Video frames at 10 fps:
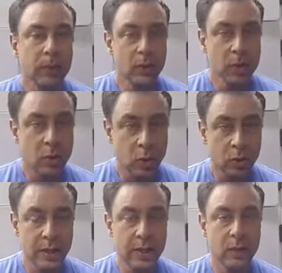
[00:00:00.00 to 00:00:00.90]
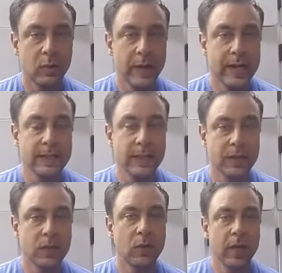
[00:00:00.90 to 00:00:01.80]
recording your weights is
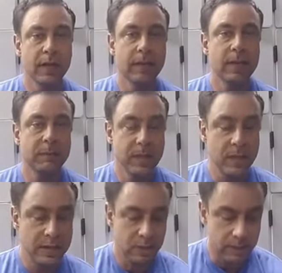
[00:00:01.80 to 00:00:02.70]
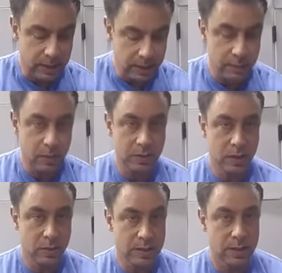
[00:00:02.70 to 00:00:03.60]
a good idea, especially as a beginner, because it
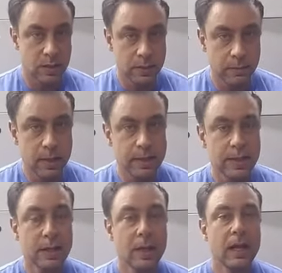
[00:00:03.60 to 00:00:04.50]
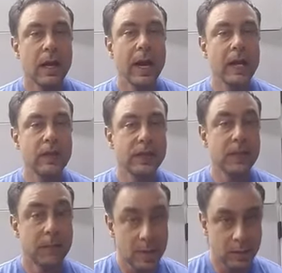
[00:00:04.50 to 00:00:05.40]
creates accountability and you see
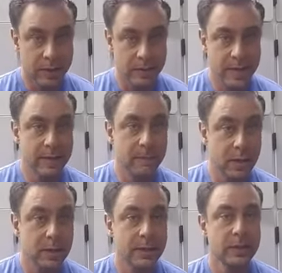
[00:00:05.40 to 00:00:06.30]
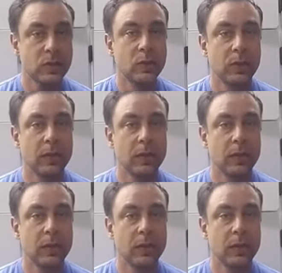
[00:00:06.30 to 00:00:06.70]
progress, right? And progress is cool.